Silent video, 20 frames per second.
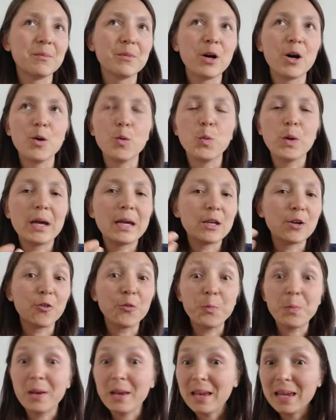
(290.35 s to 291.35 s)
her way
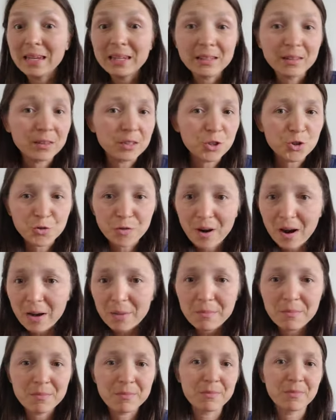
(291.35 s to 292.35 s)
of playing the
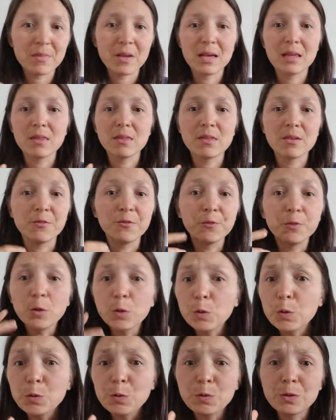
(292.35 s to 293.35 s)
drum and the
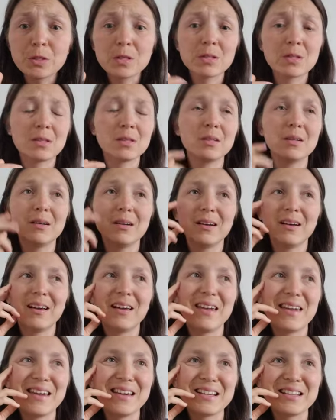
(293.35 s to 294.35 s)
flute
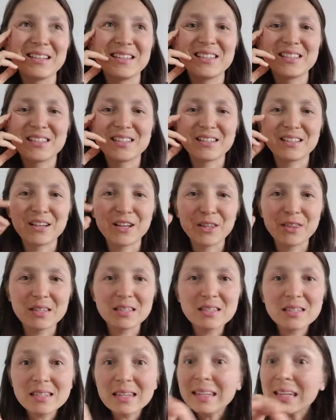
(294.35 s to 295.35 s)
and the
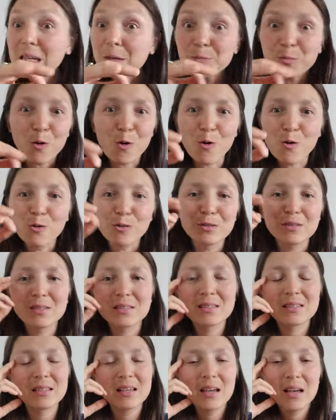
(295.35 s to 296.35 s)
singing
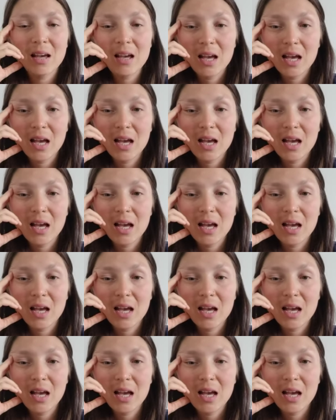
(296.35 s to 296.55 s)
bowls.